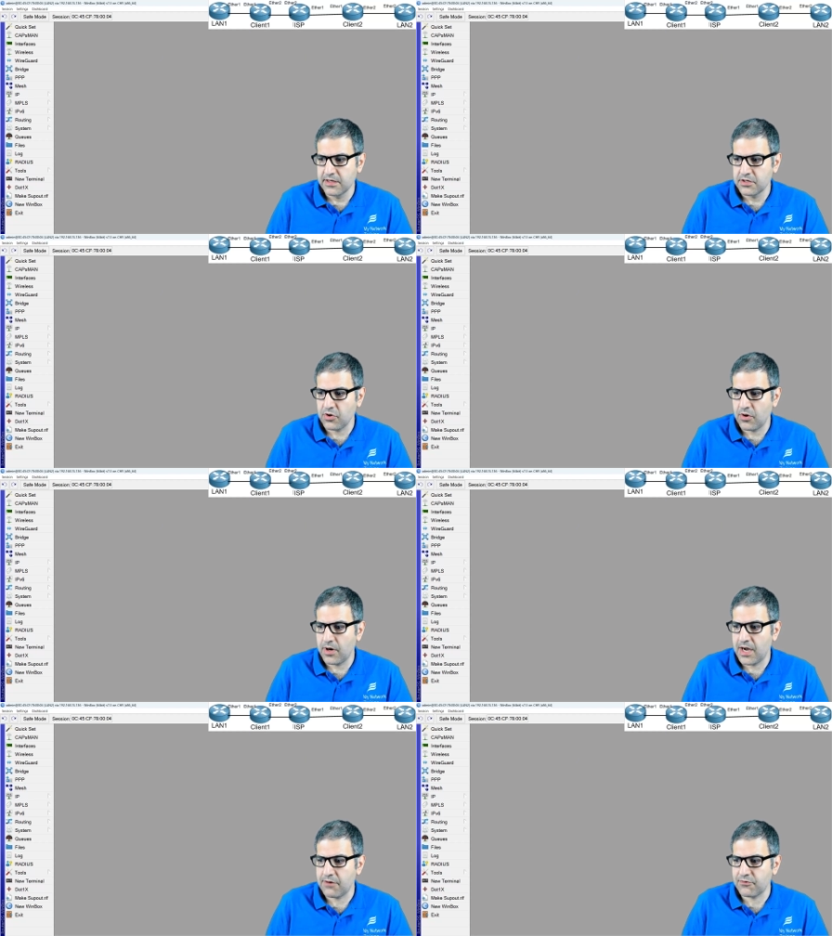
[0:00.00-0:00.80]
So
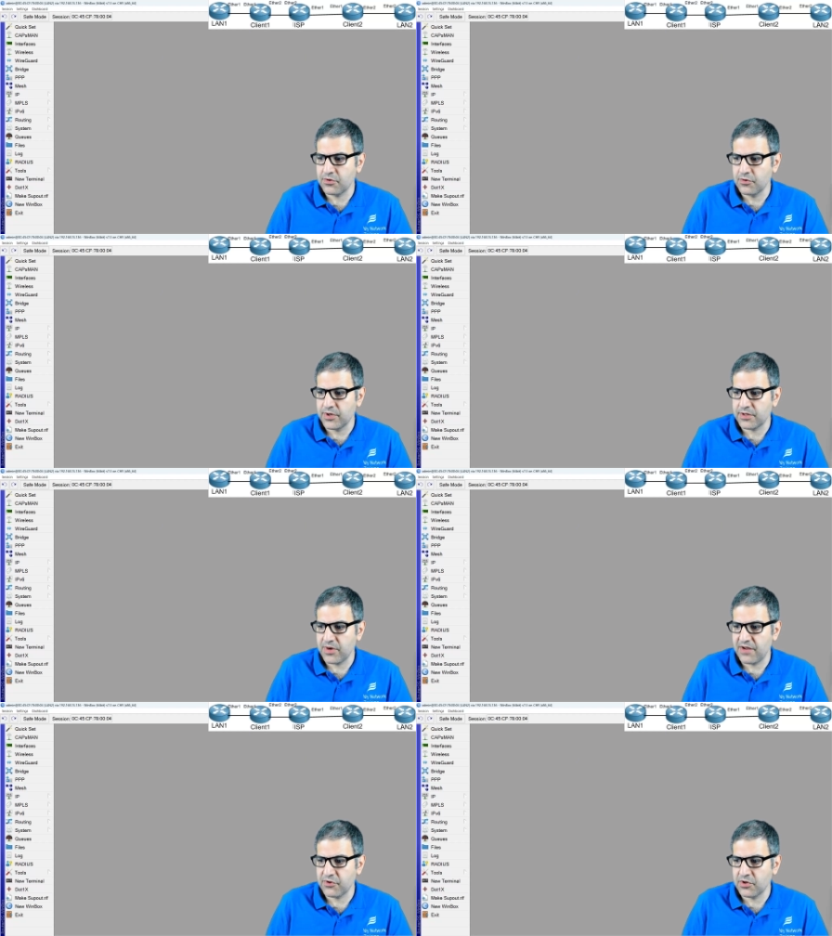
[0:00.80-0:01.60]
how to do it? We
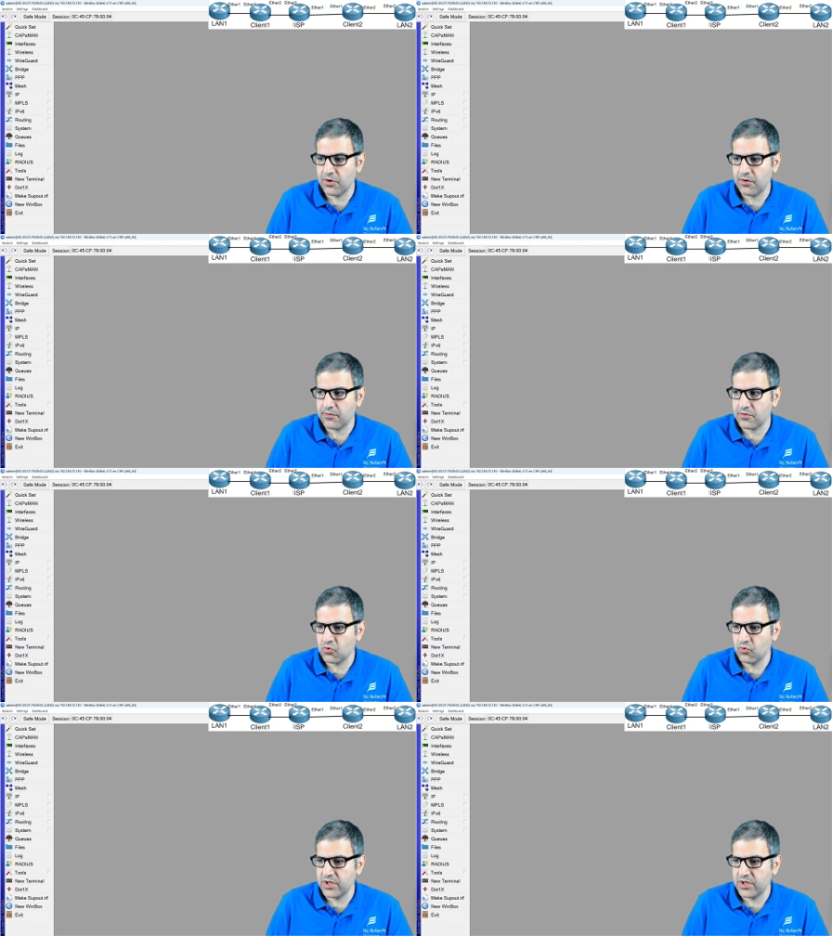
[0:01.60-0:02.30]
have to go to the